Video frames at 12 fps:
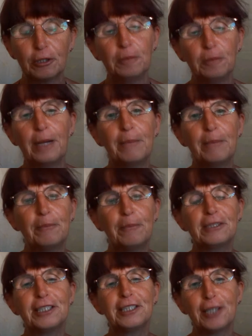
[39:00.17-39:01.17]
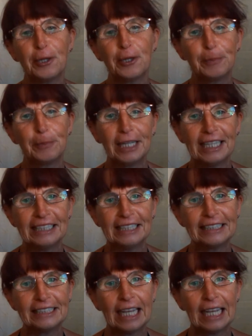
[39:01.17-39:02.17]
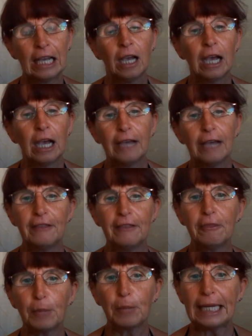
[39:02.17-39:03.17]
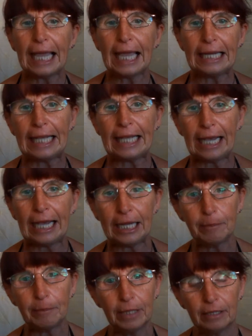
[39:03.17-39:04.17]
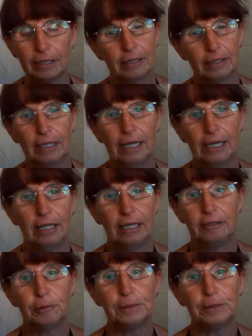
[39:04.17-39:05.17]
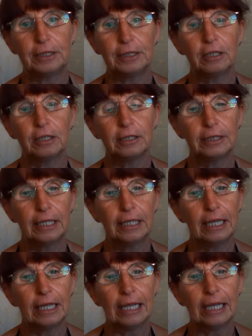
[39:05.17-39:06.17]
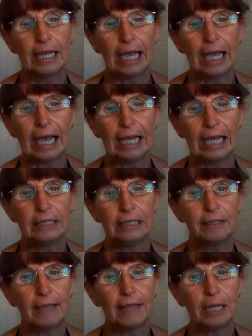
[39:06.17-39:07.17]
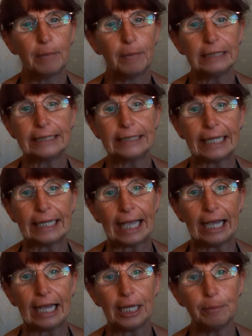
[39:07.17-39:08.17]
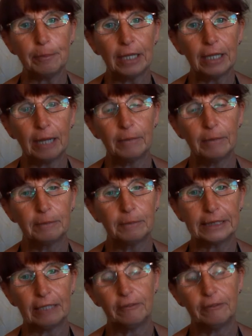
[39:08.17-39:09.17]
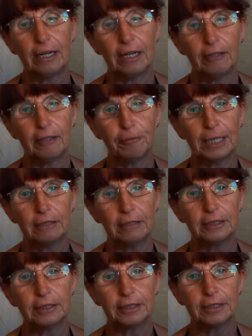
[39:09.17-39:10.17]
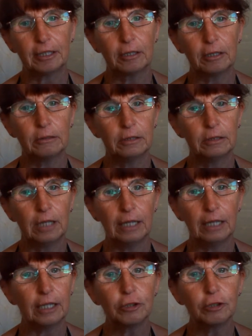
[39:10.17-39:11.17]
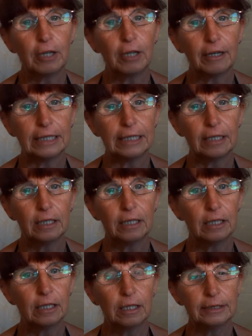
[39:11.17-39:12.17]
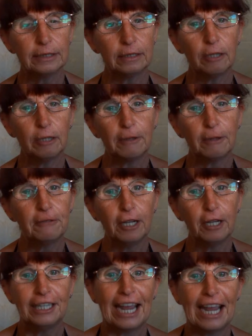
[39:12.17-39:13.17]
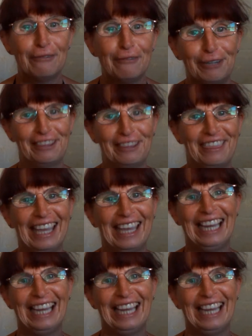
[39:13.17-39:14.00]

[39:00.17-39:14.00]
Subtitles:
My mum was so pleased. And then the weekend came and all was good. And then Monday came and Mum said, right, off we go to school. And I cried. I said, no, I've learned everything.